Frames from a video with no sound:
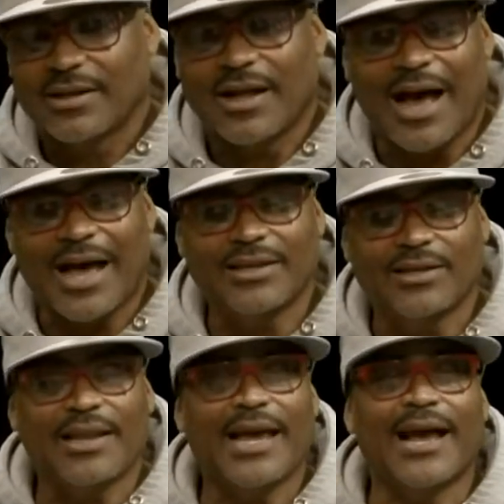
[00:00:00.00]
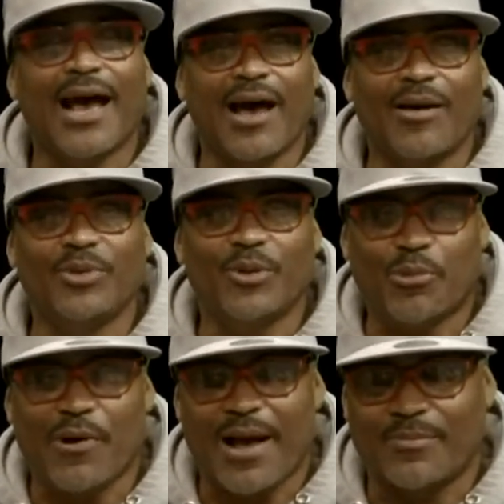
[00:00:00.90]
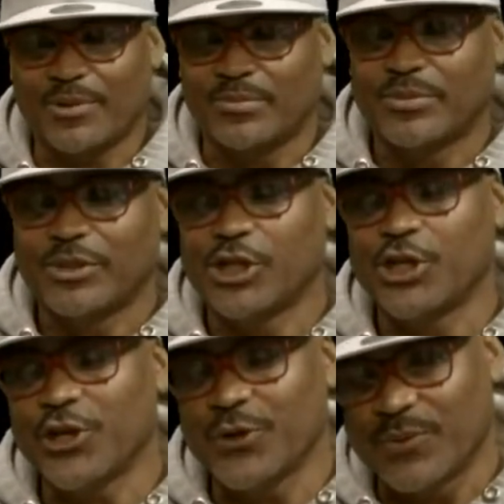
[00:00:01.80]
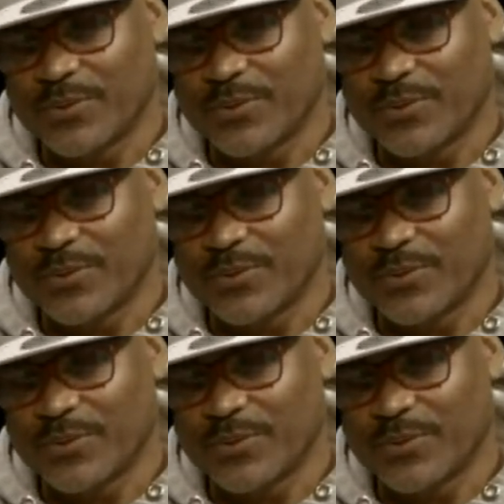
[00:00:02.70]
I look like I'm the problem to you.